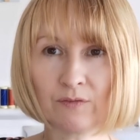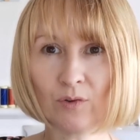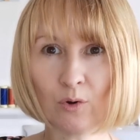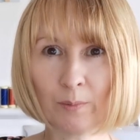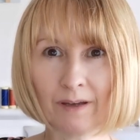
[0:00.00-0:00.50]

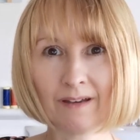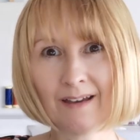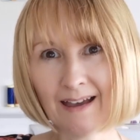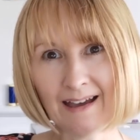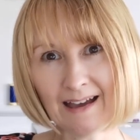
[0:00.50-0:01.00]
before, but
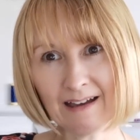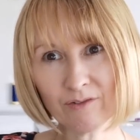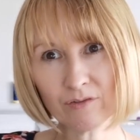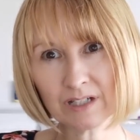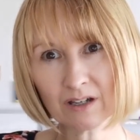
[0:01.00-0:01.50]
I
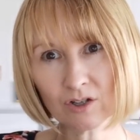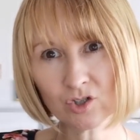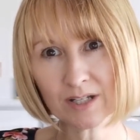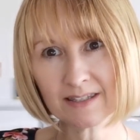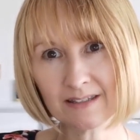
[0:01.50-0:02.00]
have already got a
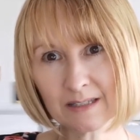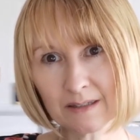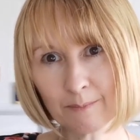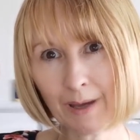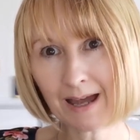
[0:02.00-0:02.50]
dress in this
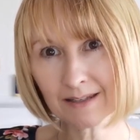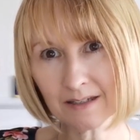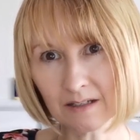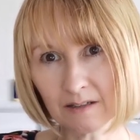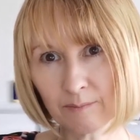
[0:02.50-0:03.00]

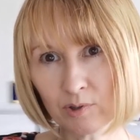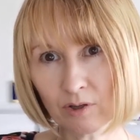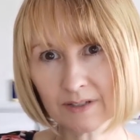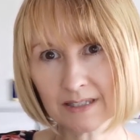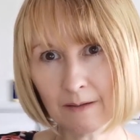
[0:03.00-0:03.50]
pattern, but
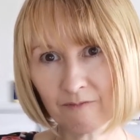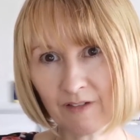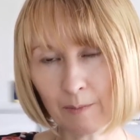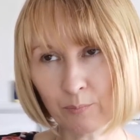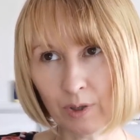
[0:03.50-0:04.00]
not the same
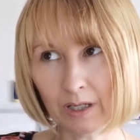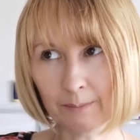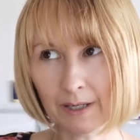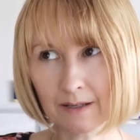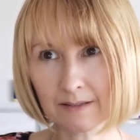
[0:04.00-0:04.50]

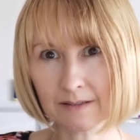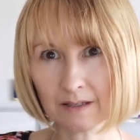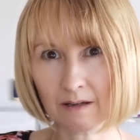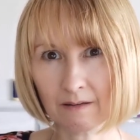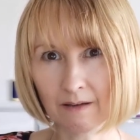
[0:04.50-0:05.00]
fabric. Mine's
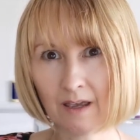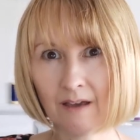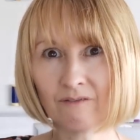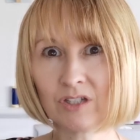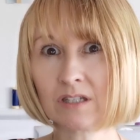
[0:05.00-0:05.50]

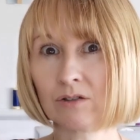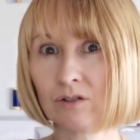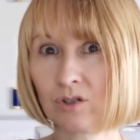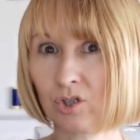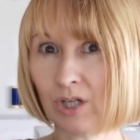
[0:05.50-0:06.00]

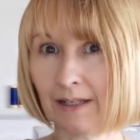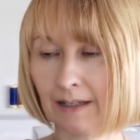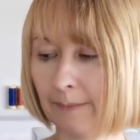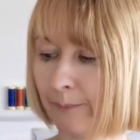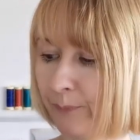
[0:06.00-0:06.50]
viscose chalet.